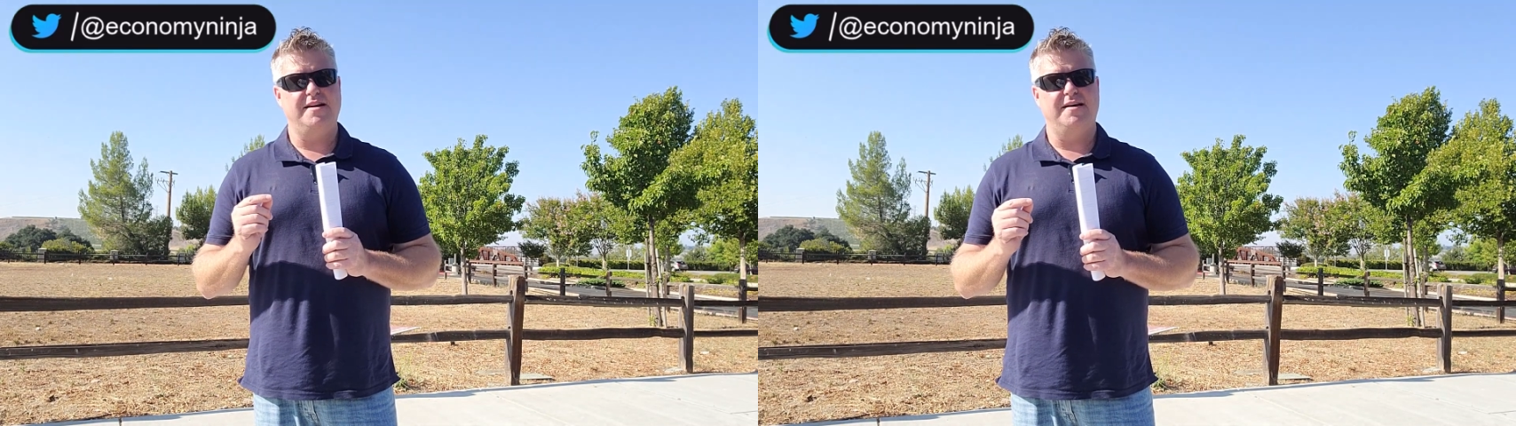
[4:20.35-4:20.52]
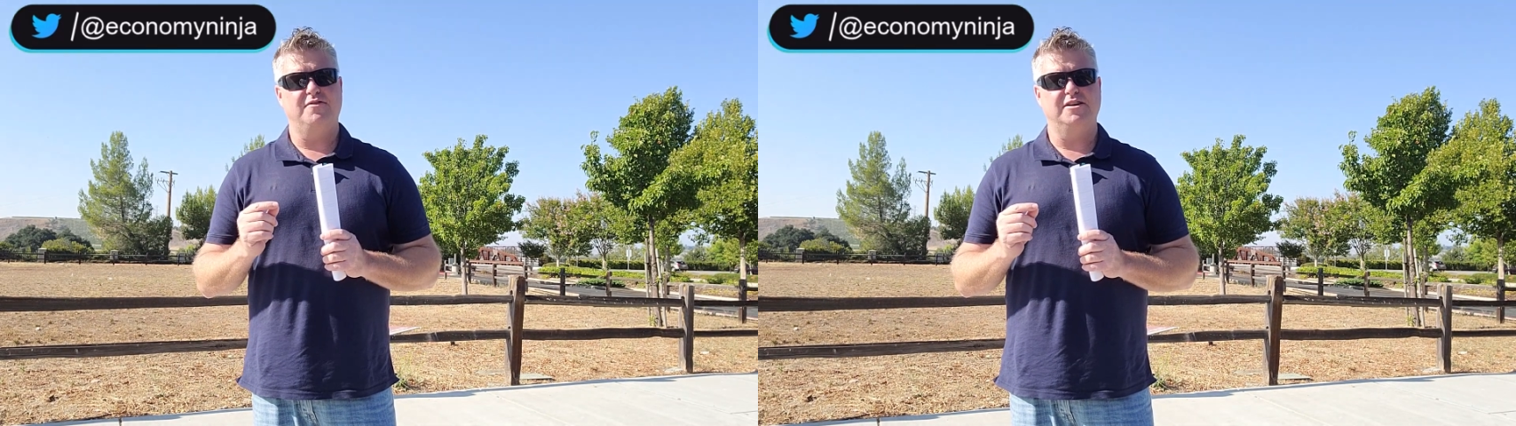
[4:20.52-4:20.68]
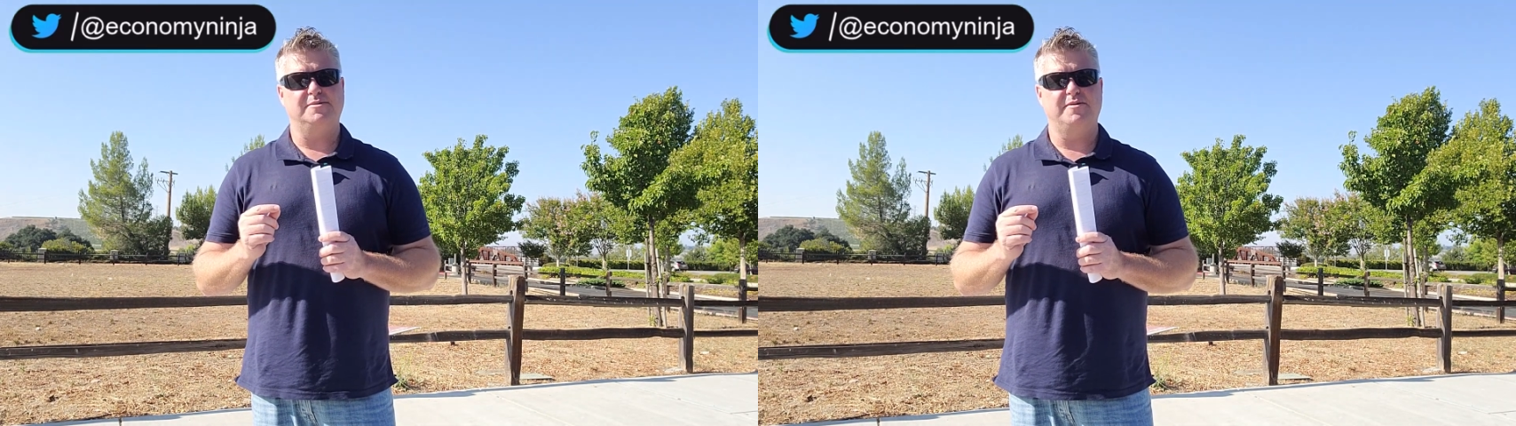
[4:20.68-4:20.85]

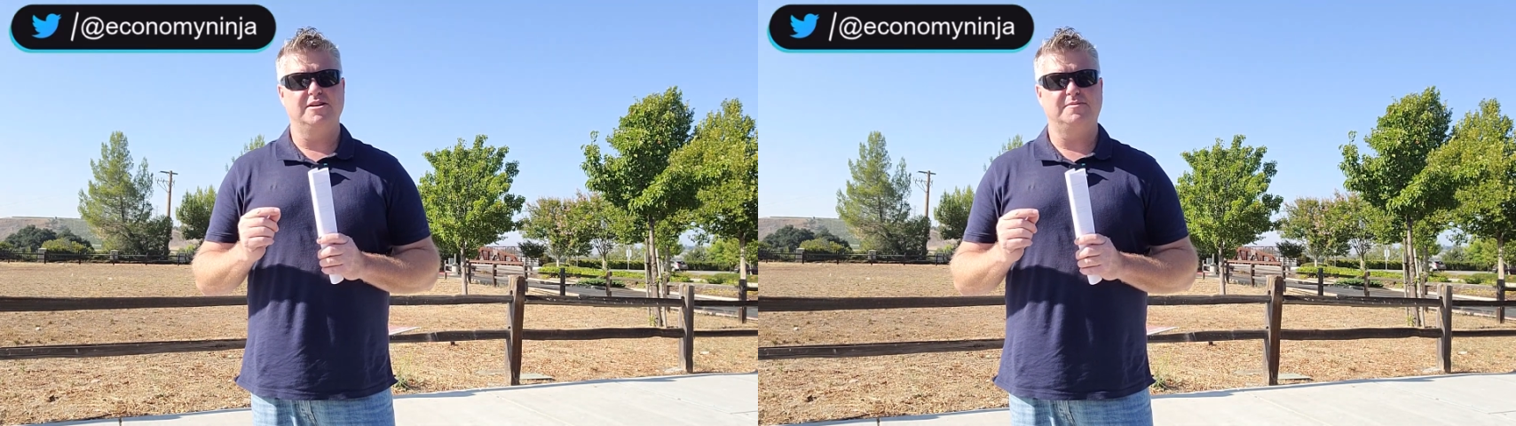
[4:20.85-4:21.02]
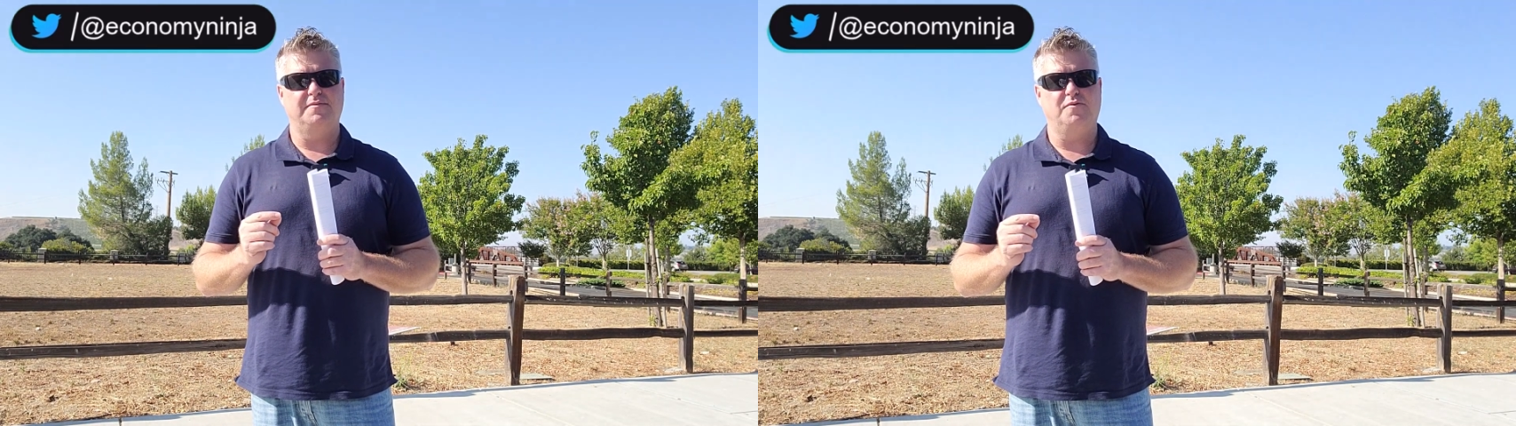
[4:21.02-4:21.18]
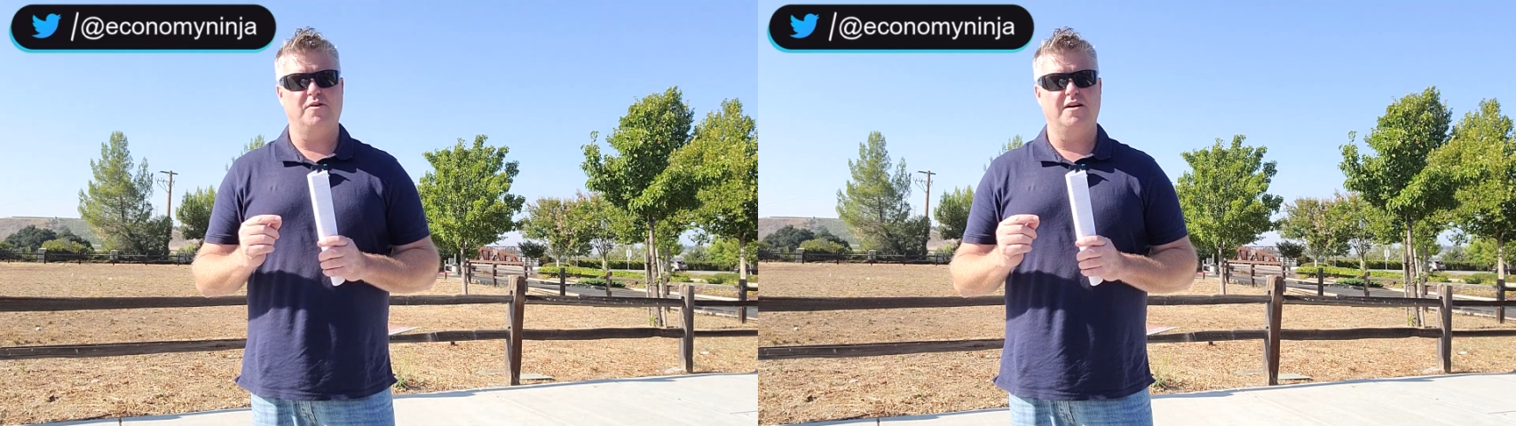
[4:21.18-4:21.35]
never experienced
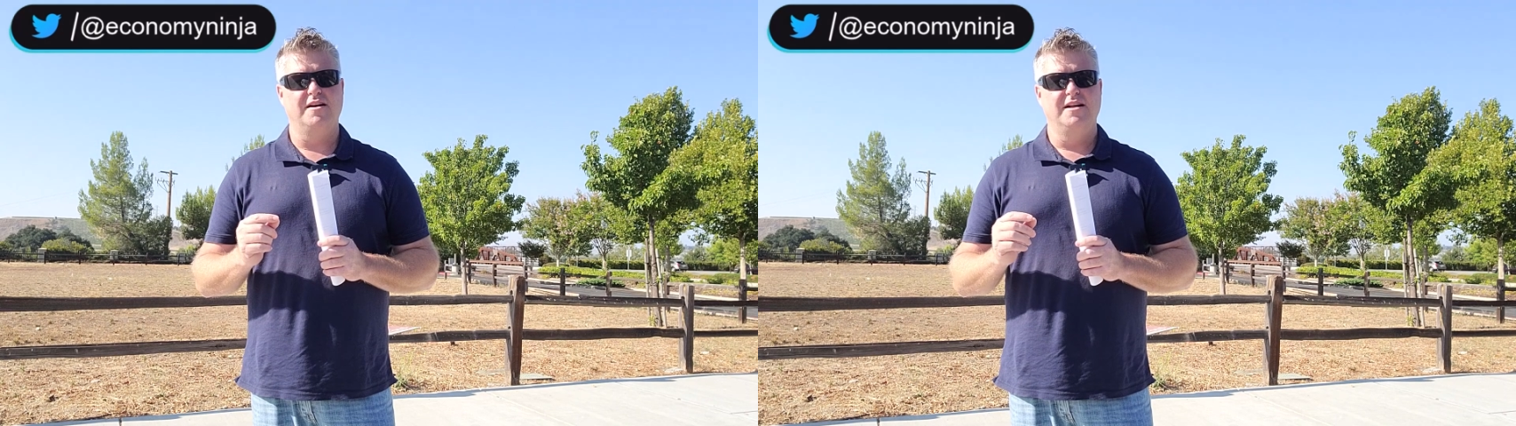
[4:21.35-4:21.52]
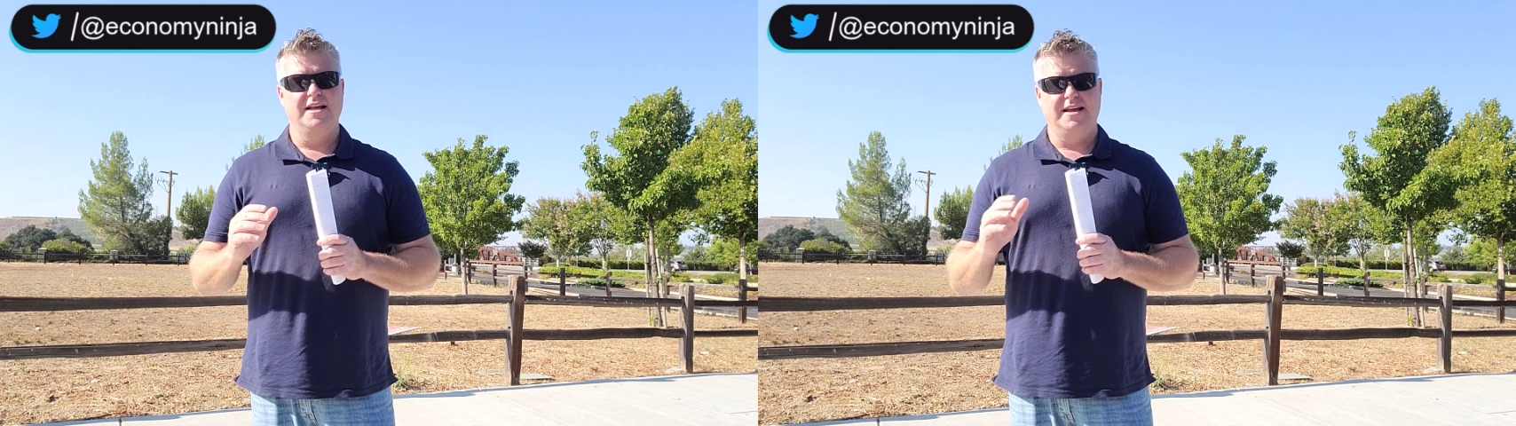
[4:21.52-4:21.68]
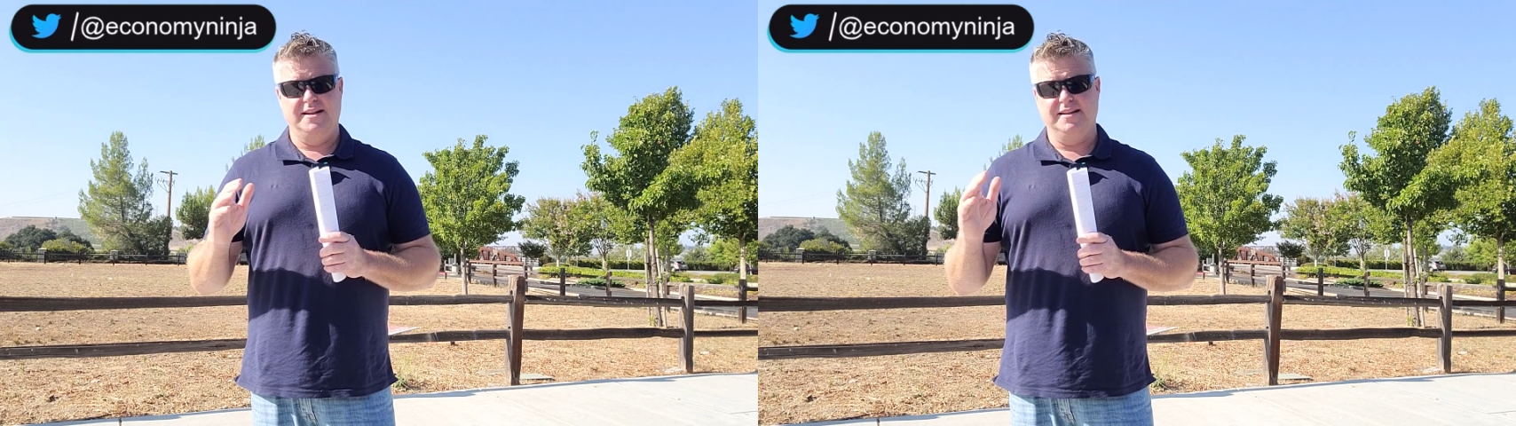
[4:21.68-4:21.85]
before,
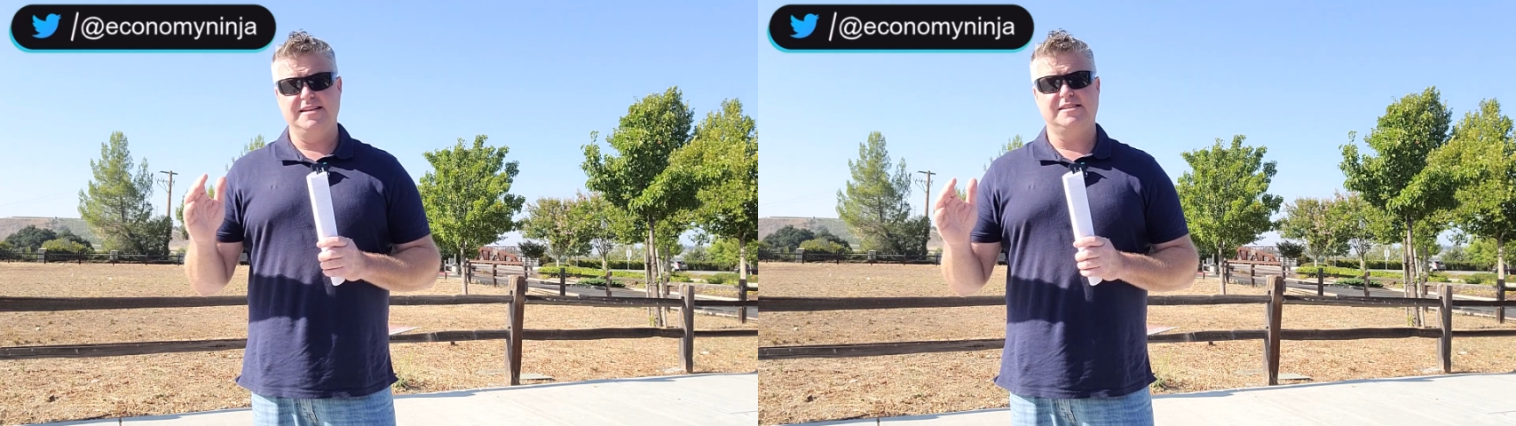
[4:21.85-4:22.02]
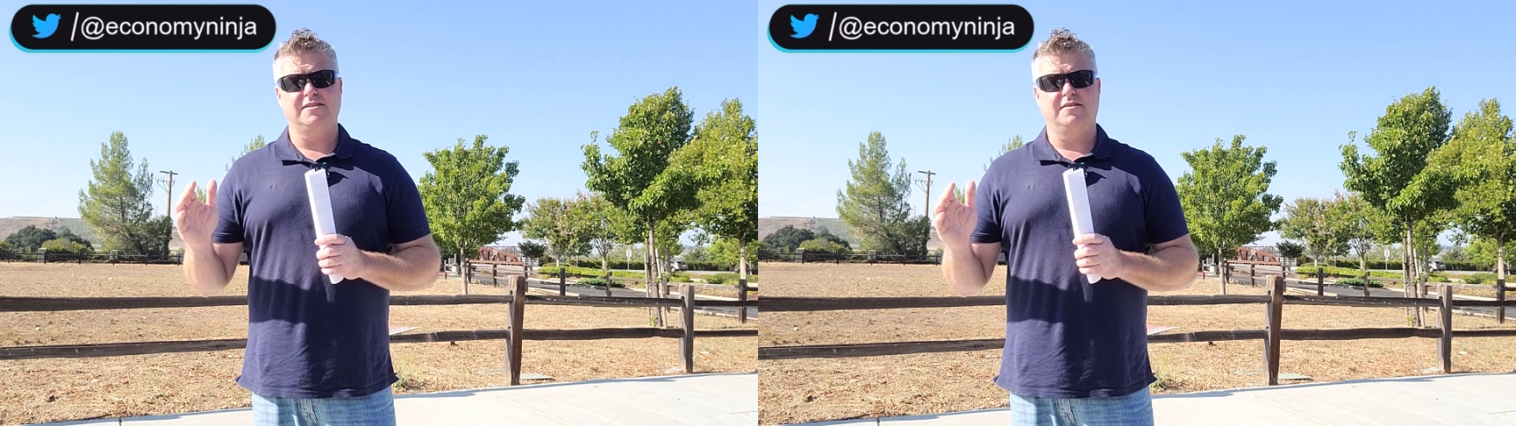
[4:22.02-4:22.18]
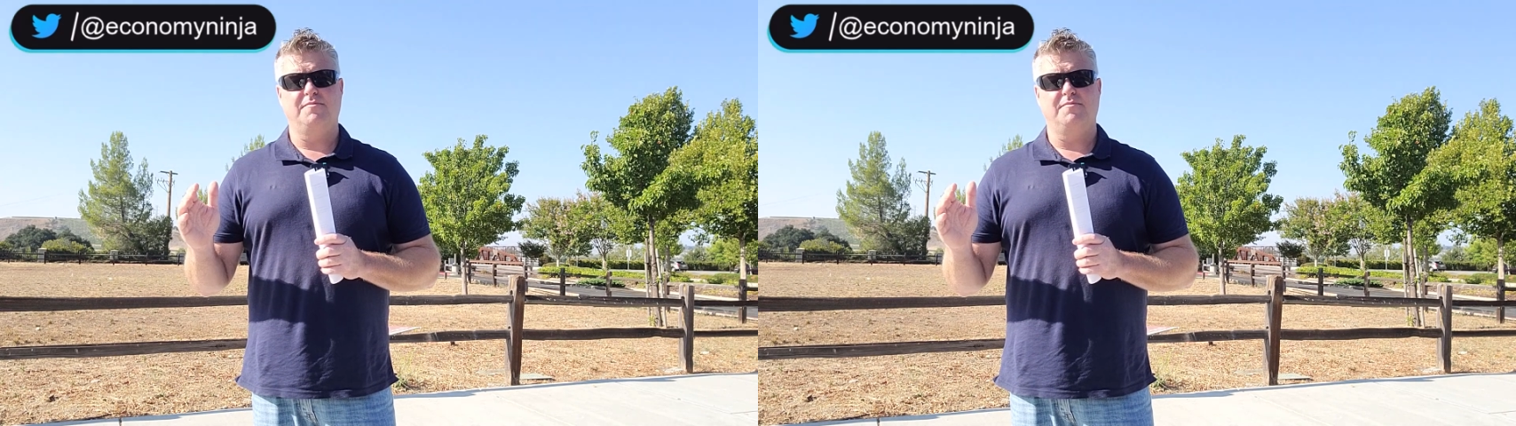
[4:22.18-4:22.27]
in at least